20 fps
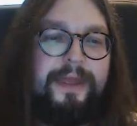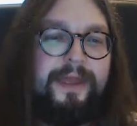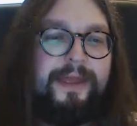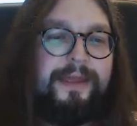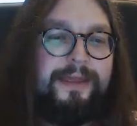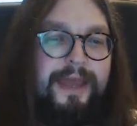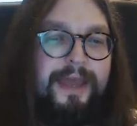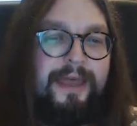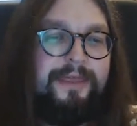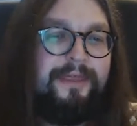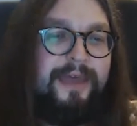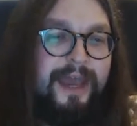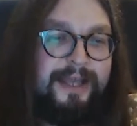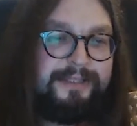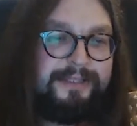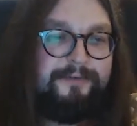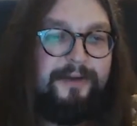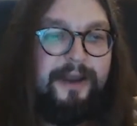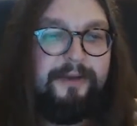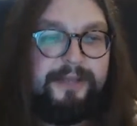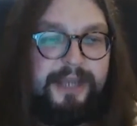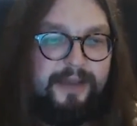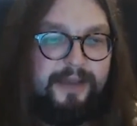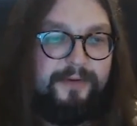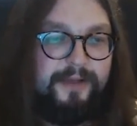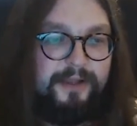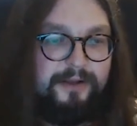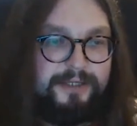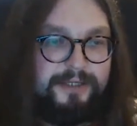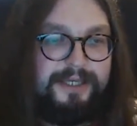they're surrounding him
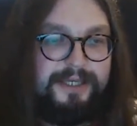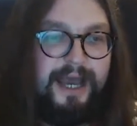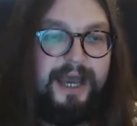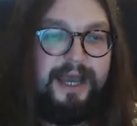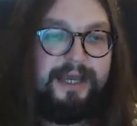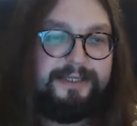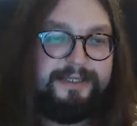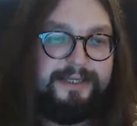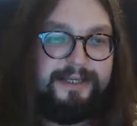on all sides,